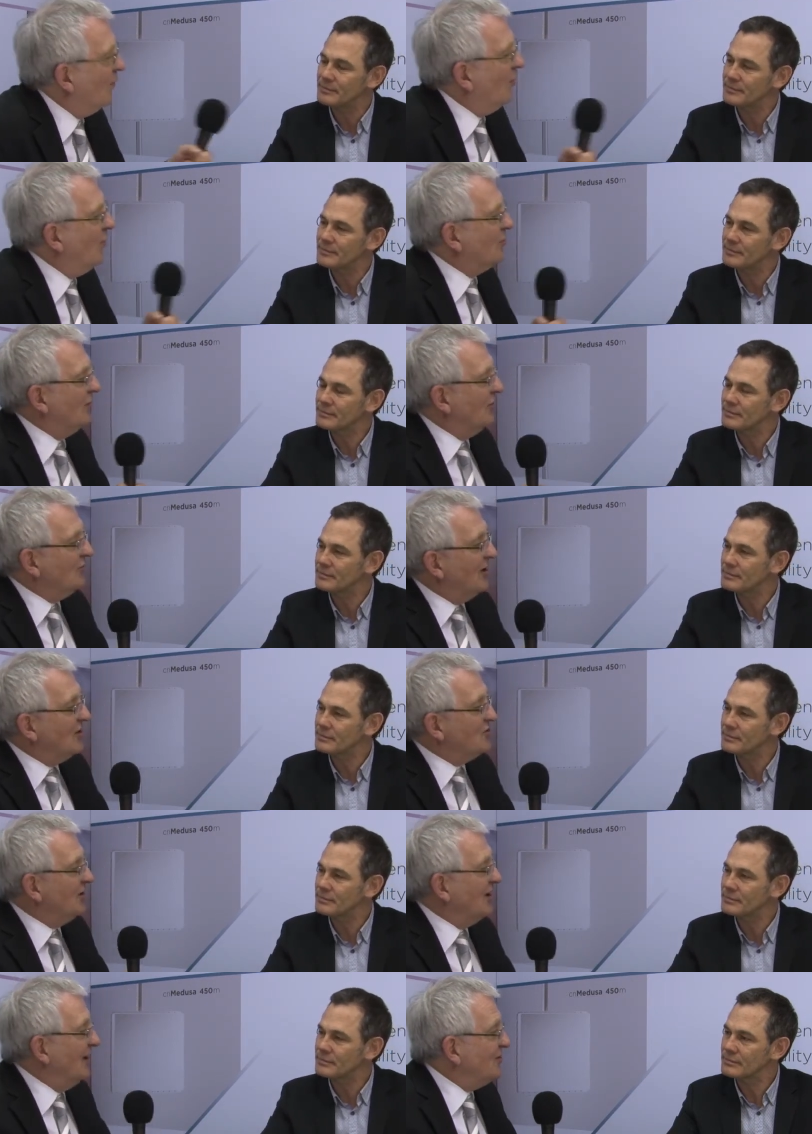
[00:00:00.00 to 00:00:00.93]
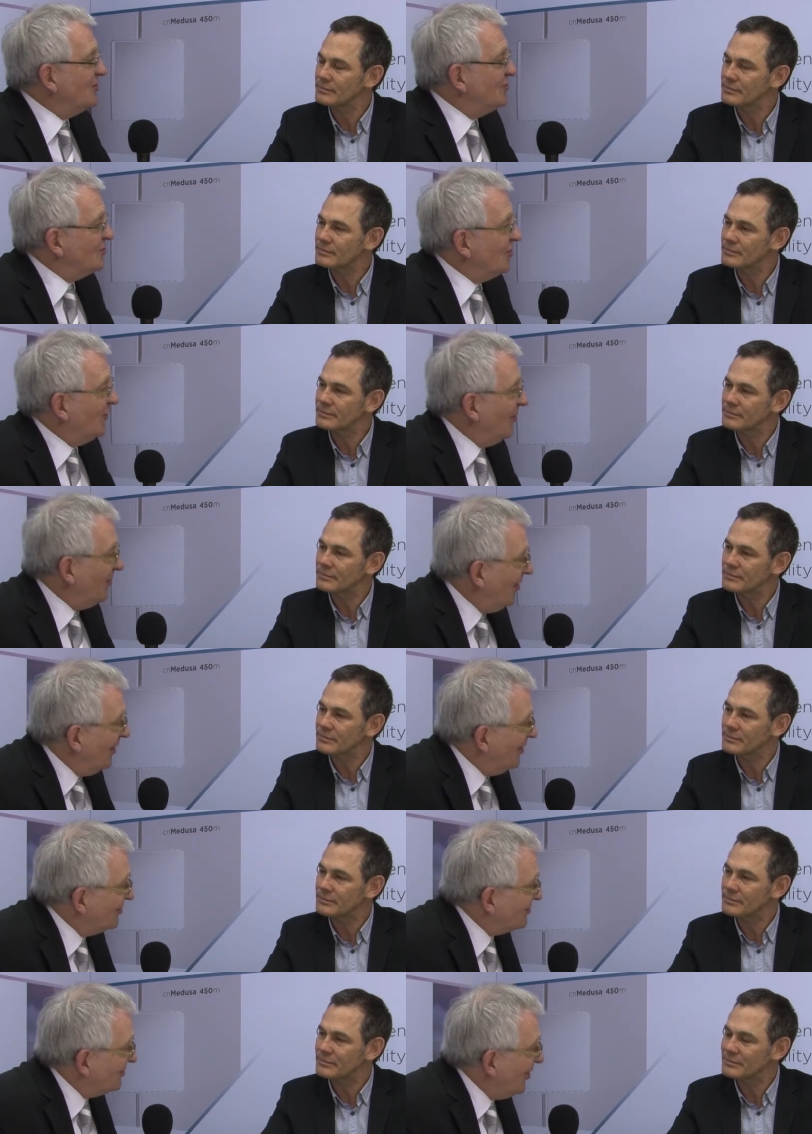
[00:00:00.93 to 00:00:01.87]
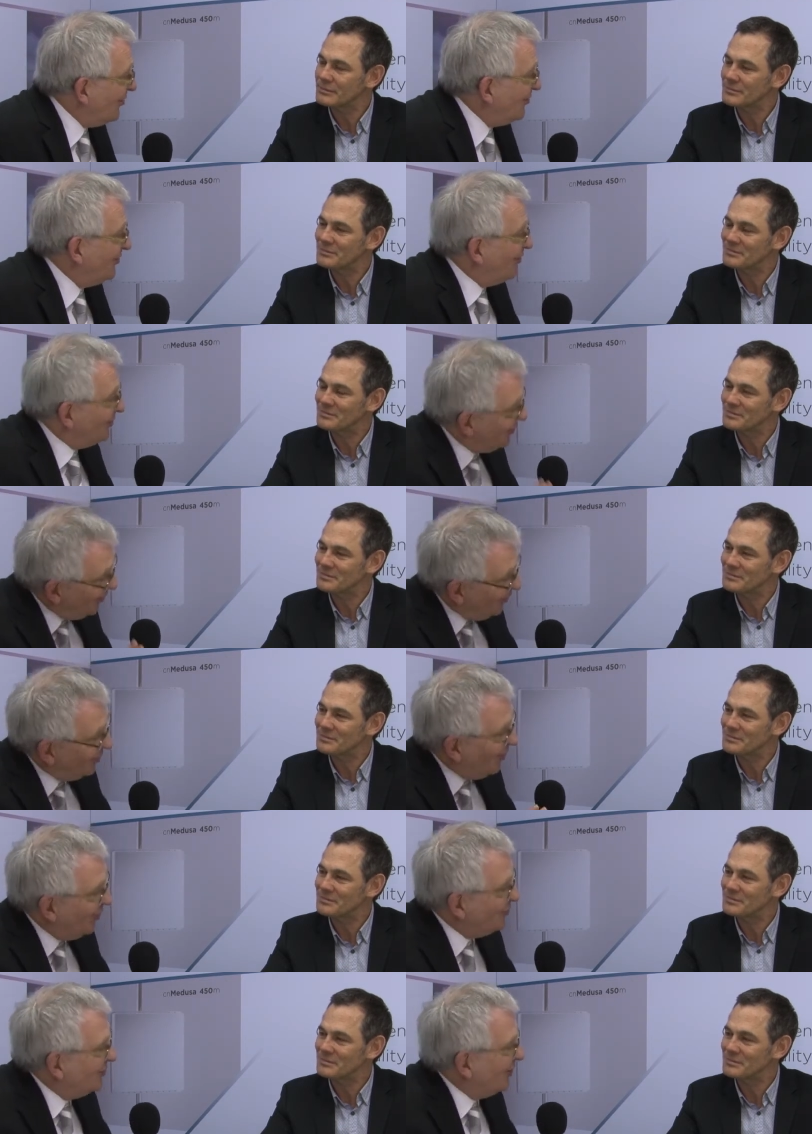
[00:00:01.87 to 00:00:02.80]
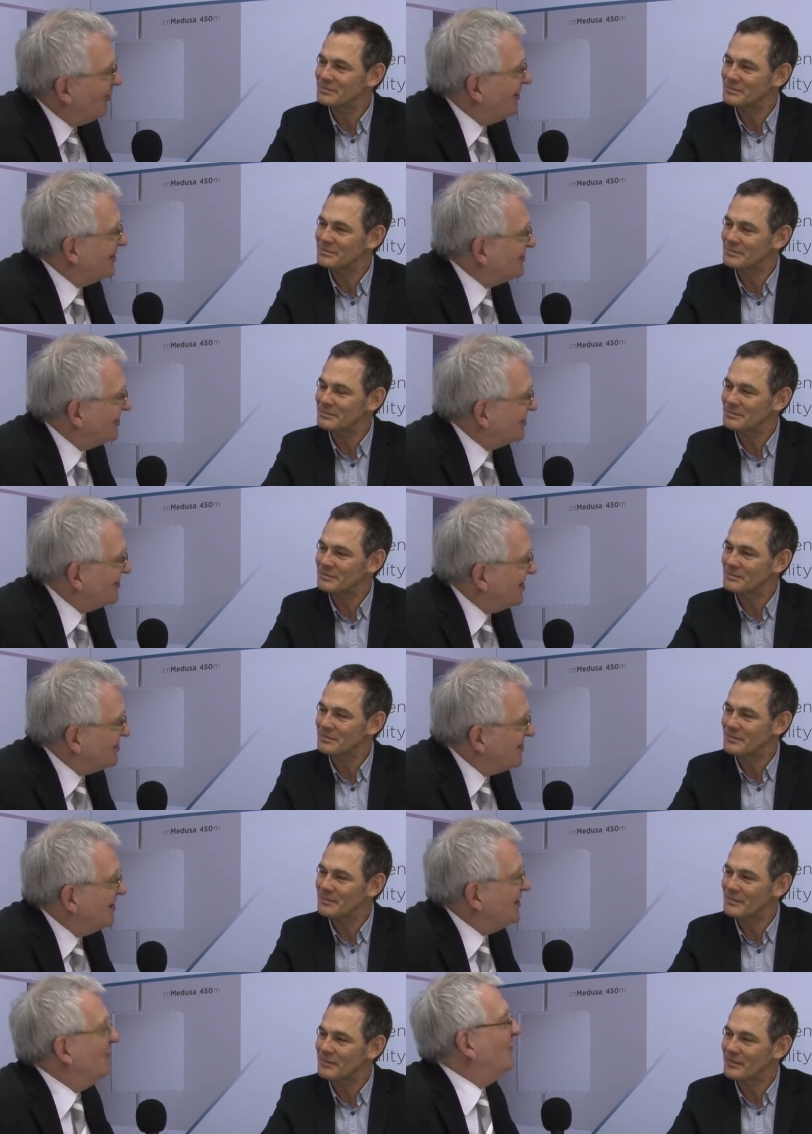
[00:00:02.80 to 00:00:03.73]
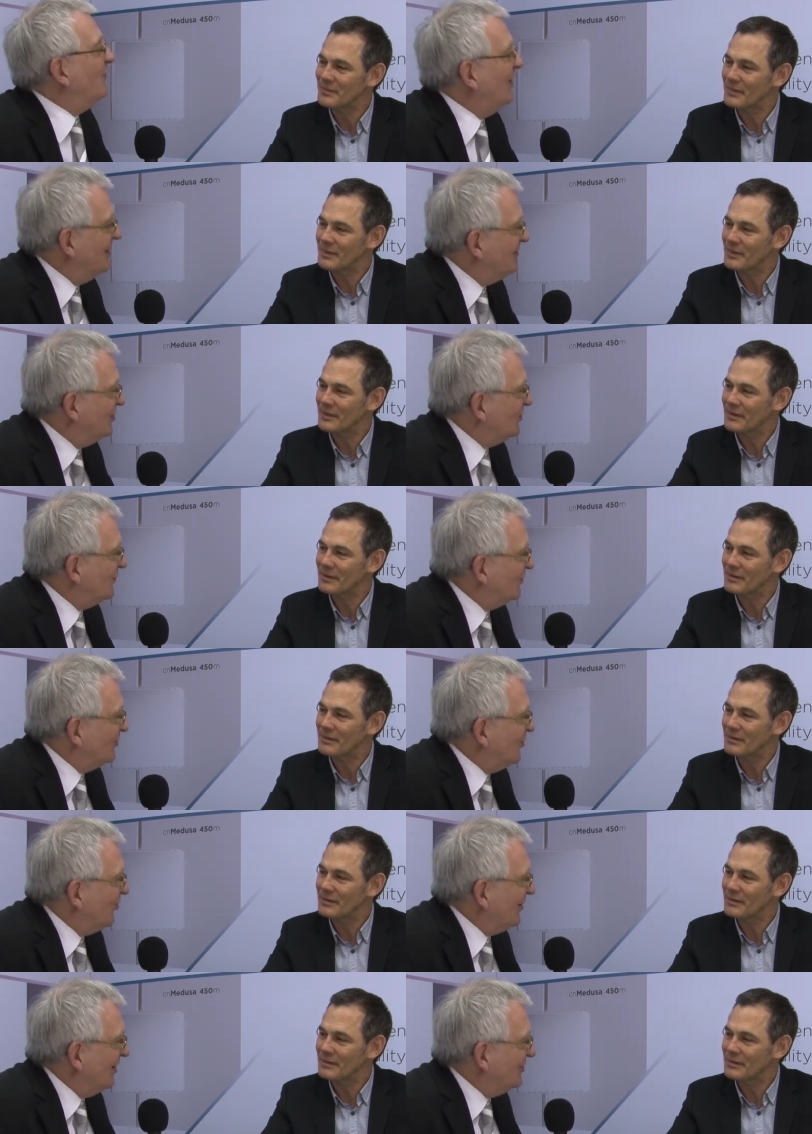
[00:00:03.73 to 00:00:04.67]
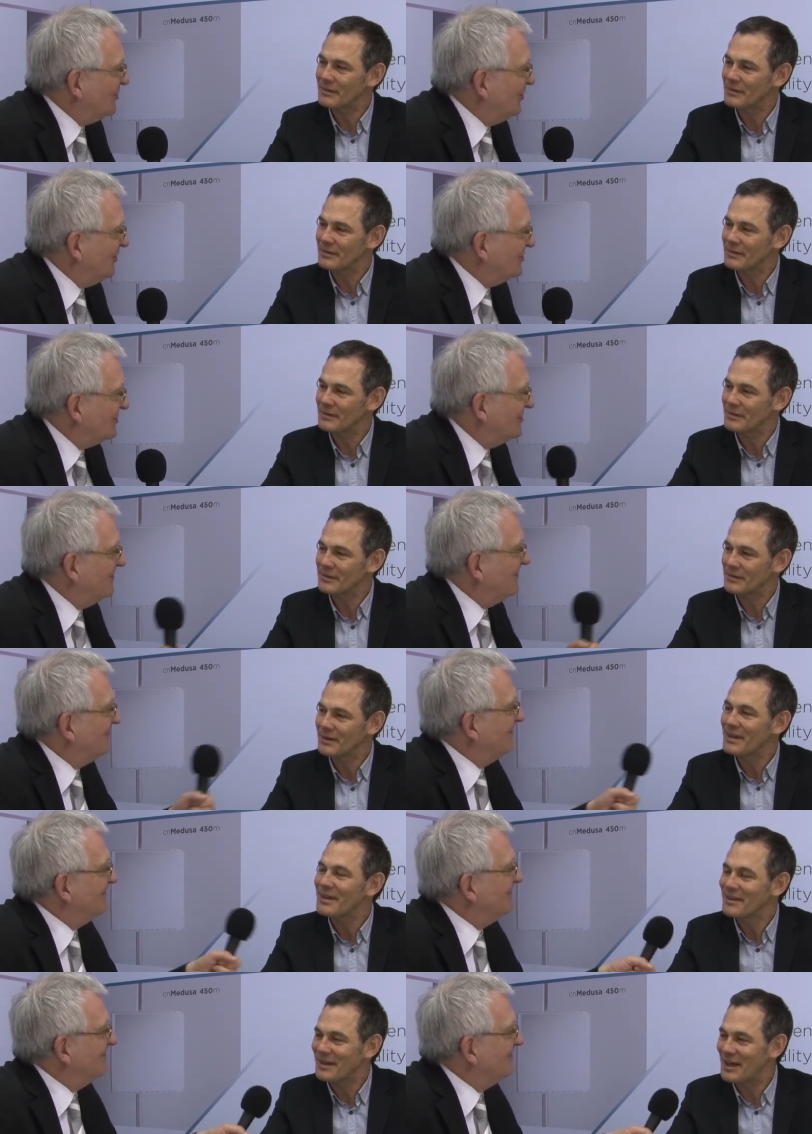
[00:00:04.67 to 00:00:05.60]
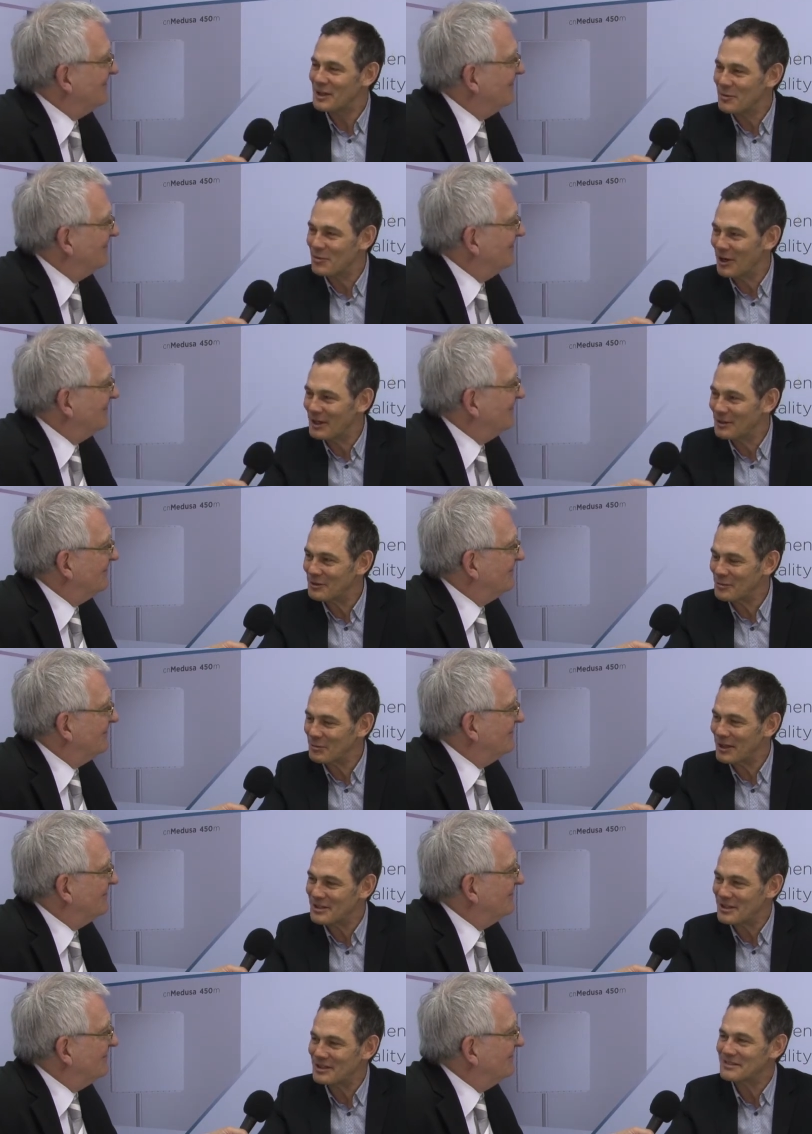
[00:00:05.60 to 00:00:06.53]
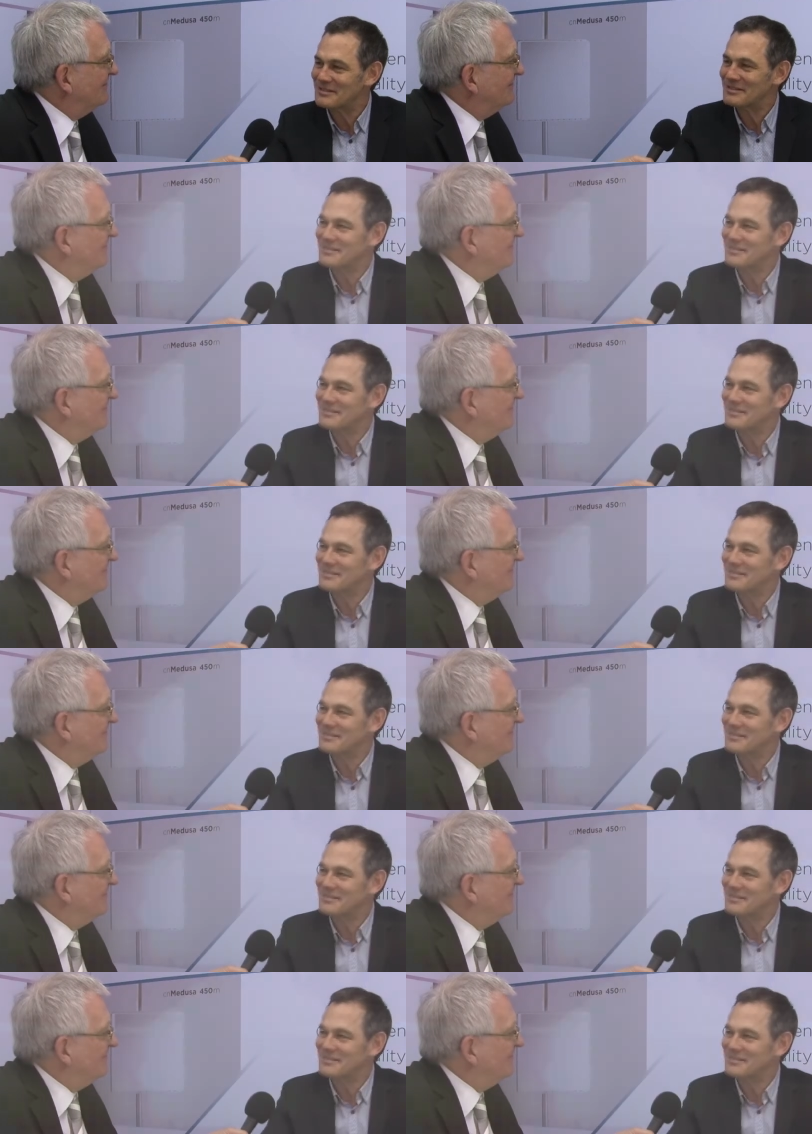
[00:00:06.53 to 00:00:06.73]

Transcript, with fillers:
Speaker 1: Well, congratulations on the milestone and on your ongoing success. Thank you very much for talking to us.
Speaker 2: Thank you, Brian. It was a pleasure.